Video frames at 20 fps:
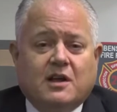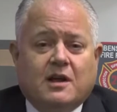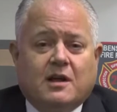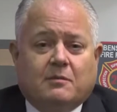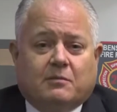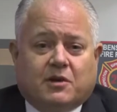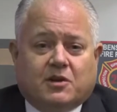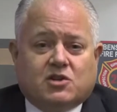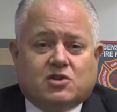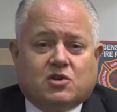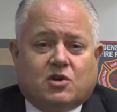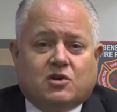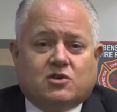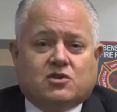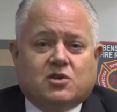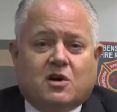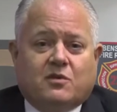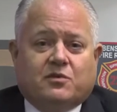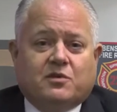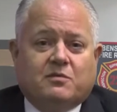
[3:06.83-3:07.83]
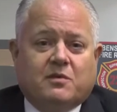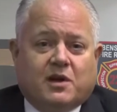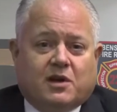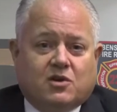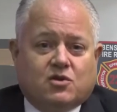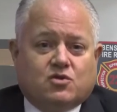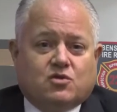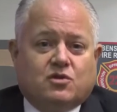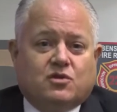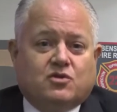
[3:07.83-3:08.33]
But it starts off with making
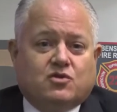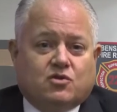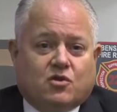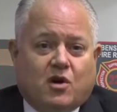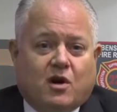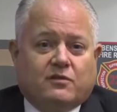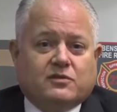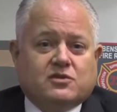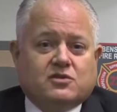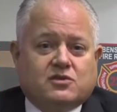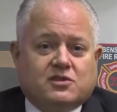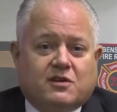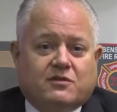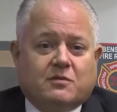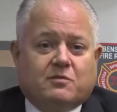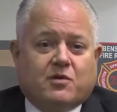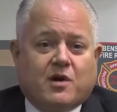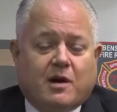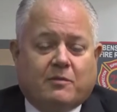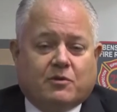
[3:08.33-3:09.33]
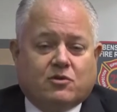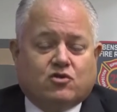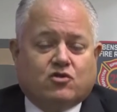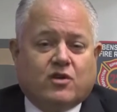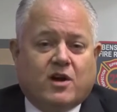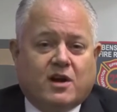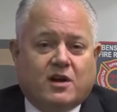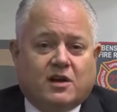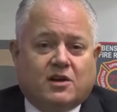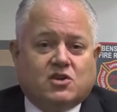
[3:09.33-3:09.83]
sure that your officers have the proper
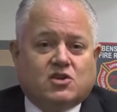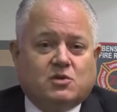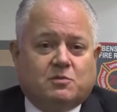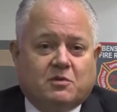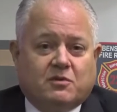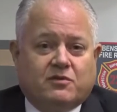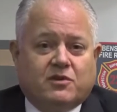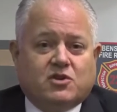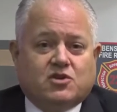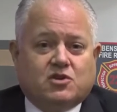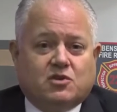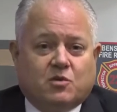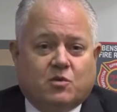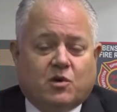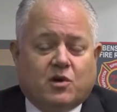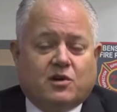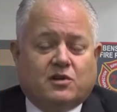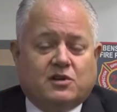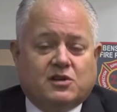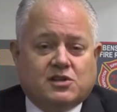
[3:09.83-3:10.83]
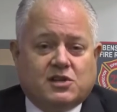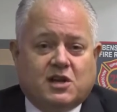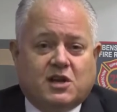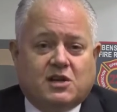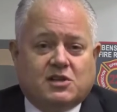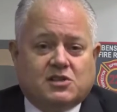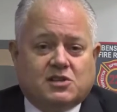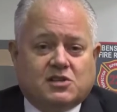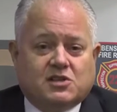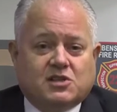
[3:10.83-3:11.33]
training and supervision to work these
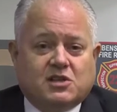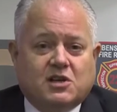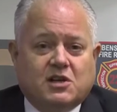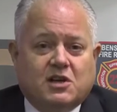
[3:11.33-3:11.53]
cases.